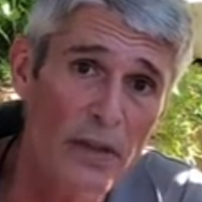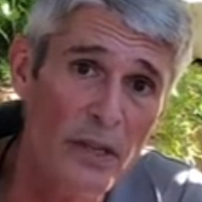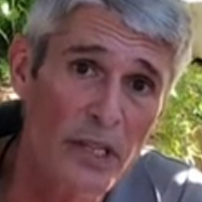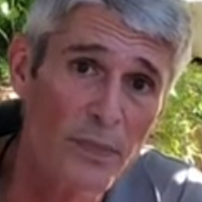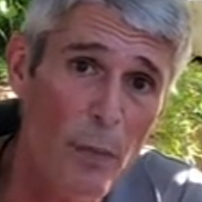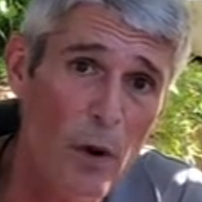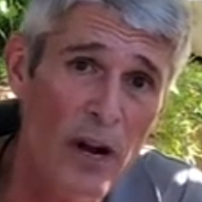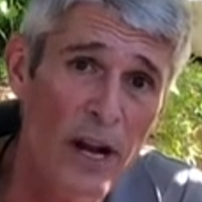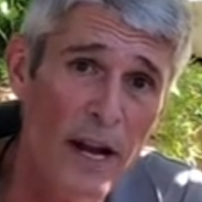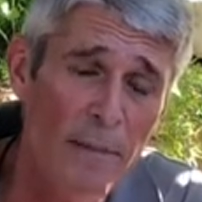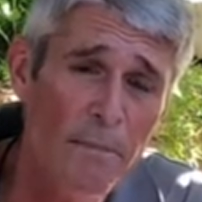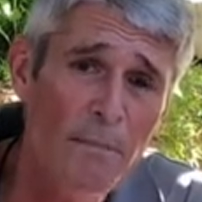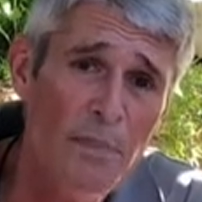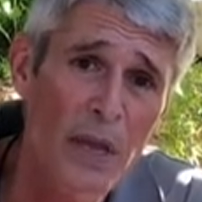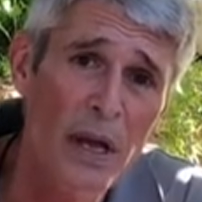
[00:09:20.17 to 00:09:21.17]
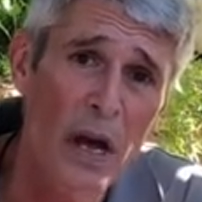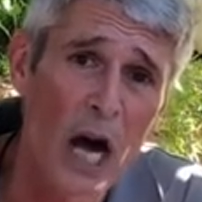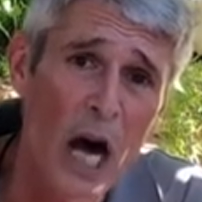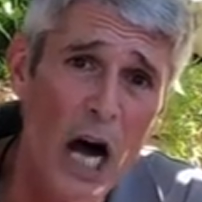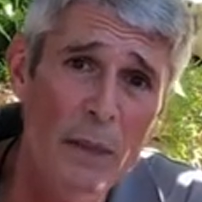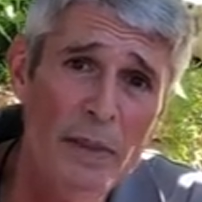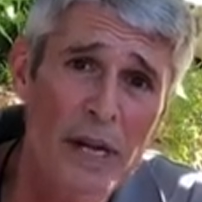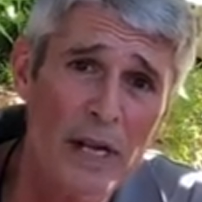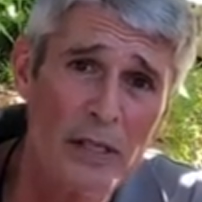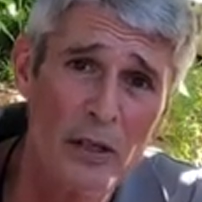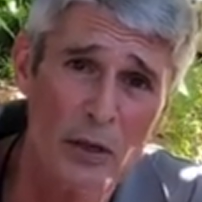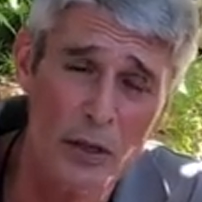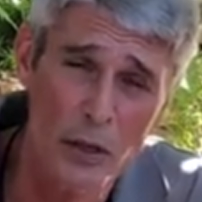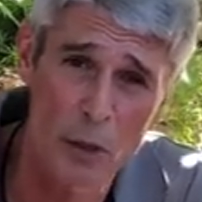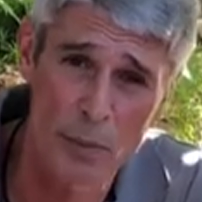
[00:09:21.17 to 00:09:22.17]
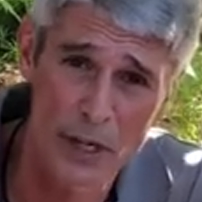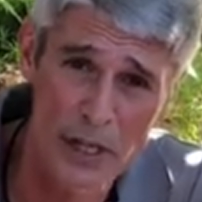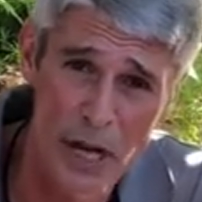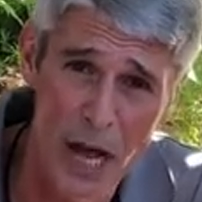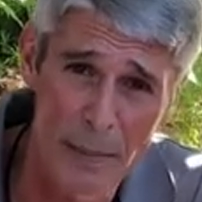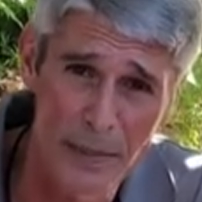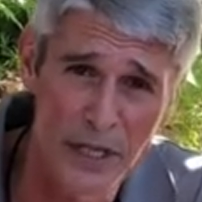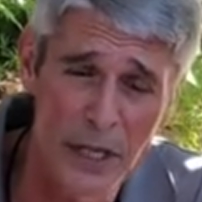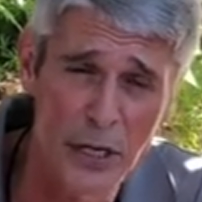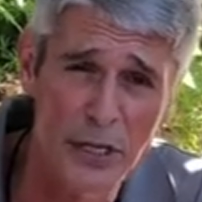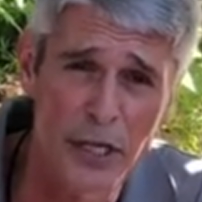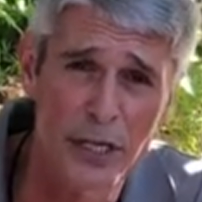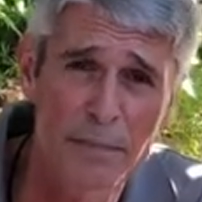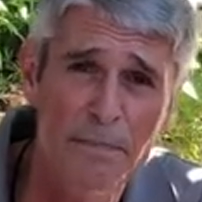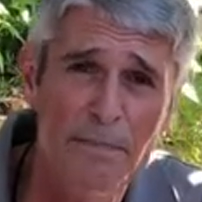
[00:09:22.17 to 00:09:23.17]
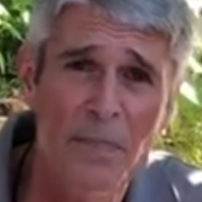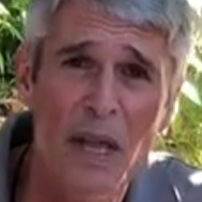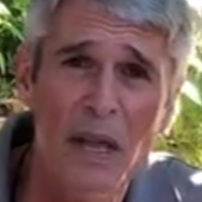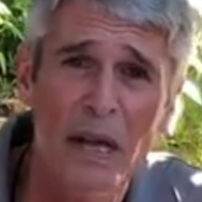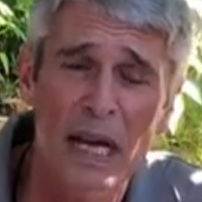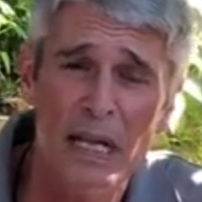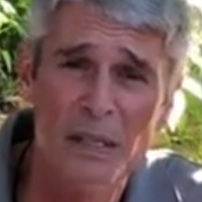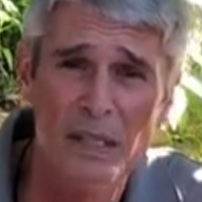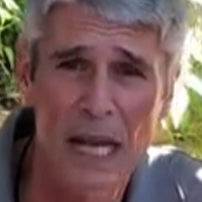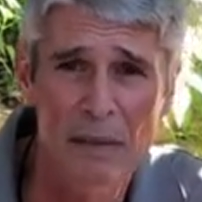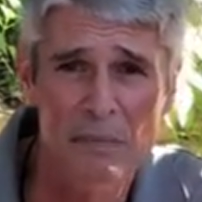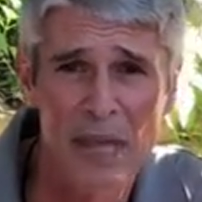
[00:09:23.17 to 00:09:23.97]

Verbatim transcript: in the spring uh, because there's so much competition. And same